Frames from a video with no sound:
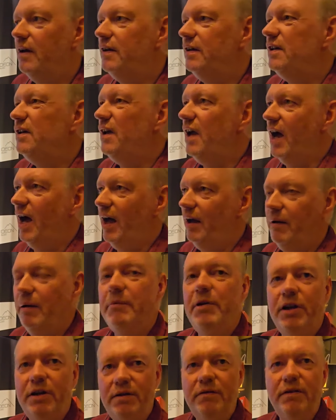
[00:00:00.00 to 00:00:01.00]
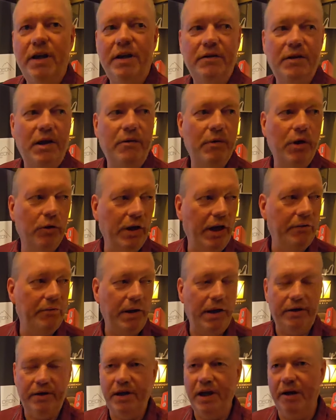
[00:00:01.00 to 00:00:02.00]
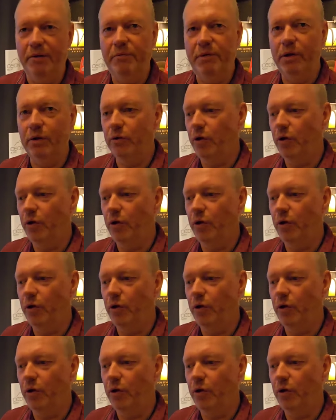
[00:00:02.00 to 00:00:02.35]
Yeah, I mean, and then you usually keep yeah, it at that.